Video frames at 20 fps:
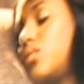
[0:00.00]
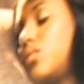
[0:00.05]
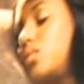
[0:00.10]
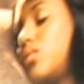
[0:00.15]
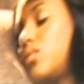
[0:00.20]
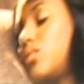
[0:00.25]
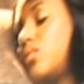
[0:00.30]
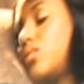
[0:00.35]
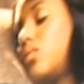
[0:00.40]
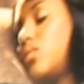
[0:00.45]

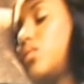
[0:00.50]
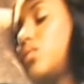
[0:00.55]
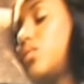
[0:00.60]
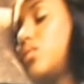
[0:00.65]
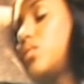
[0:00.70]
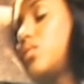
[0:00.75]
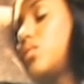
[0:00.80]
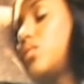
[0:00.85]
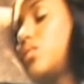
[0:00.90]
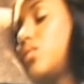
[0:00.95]

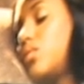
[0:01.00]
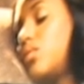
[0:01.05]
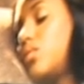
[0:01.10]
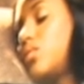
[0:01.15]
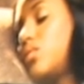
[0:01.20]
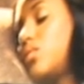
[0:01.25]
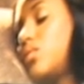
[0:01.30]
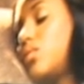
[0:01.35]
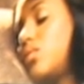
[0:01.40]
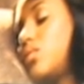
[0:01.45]

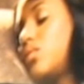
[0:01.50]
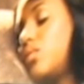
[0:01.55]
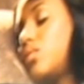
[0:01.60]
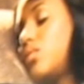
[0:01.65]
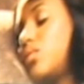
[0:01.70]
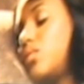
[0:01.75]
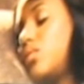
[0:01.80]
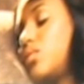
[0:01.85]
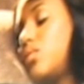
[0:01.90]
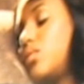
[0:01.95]

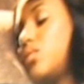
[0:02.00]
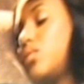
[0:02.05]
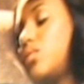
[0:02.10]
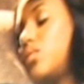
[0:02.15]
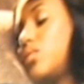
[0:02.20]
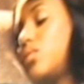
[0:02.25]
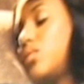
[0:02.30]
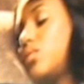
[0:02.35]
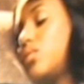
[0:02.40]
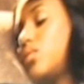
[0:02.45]

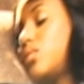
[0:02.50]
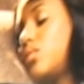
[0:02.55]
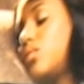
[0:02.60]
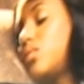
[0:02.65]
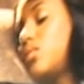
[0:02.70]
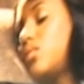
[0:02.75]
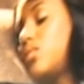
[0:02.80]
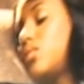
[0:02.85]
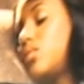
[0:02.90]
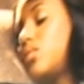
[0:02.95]

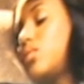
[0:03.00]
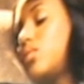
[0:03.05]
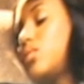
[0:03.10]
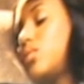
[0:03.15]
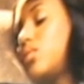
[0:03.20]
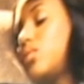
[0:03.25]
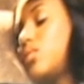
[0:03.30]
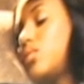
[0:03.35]
The person shown says nothing.